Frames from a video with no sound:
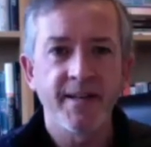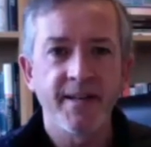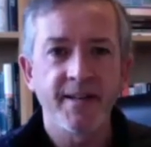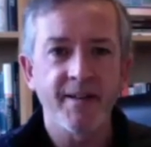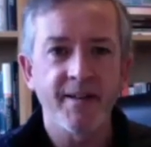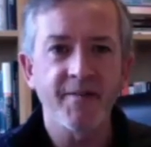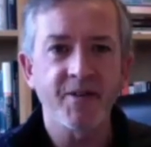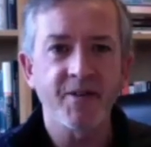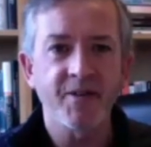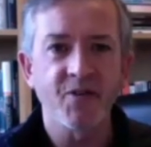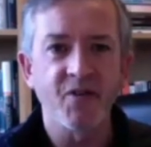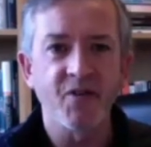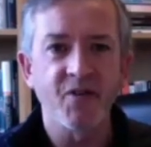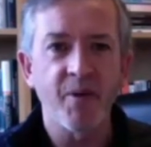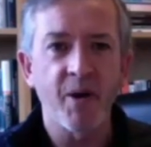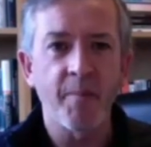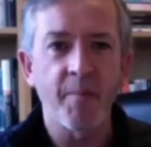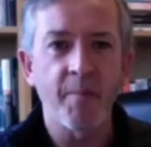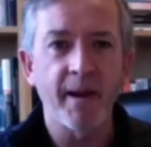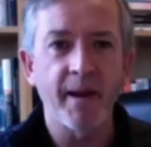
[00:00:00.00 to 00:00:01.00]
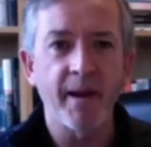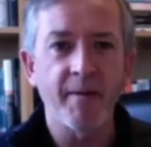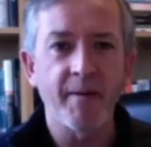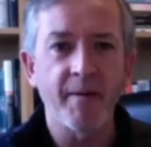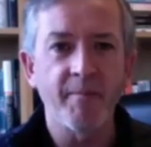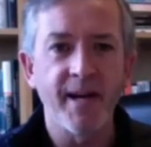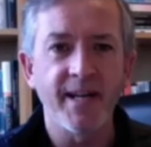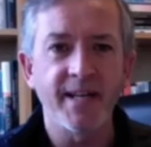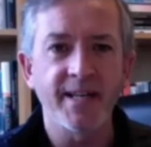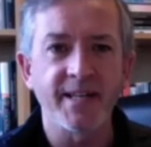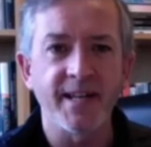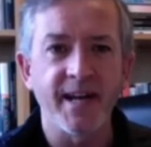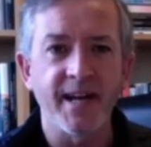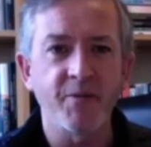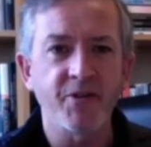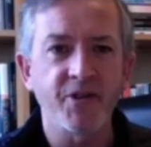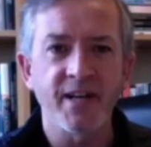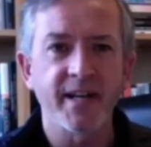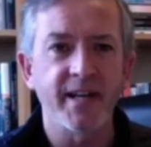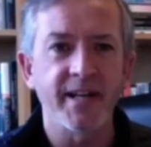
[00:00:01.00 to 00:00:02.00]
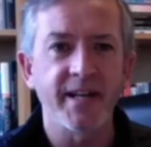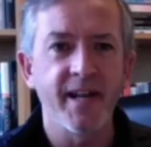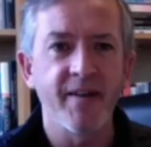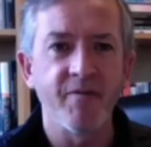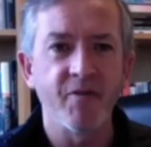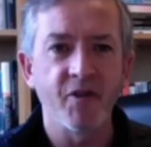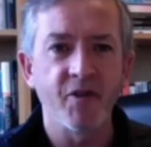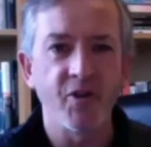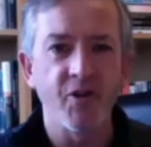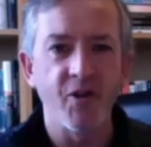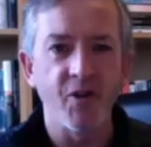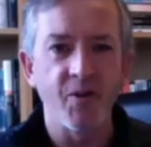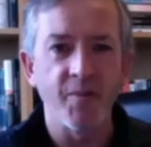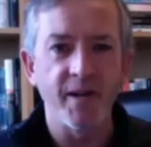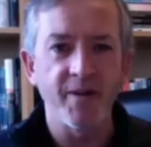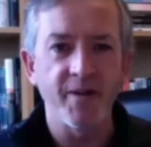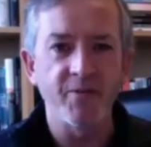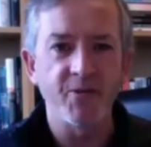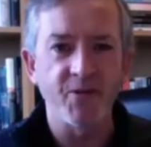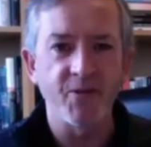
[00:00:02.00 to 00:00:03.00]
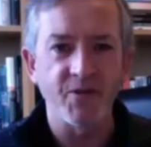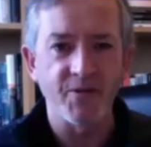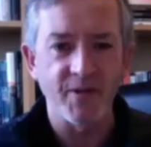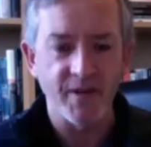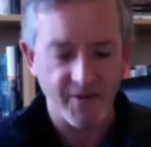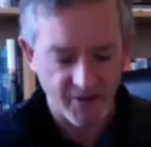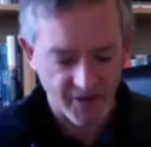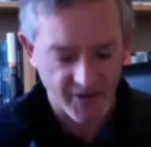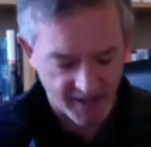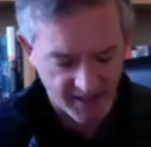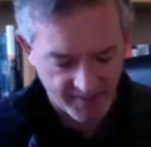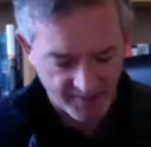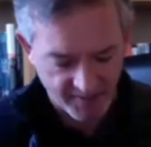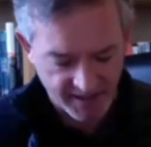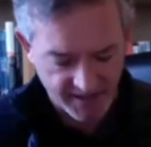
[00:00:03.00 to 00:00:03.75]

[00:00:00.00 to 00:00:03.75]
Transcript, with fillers: like this sort of popping bass sound, which I could never do, but he was always really good at it.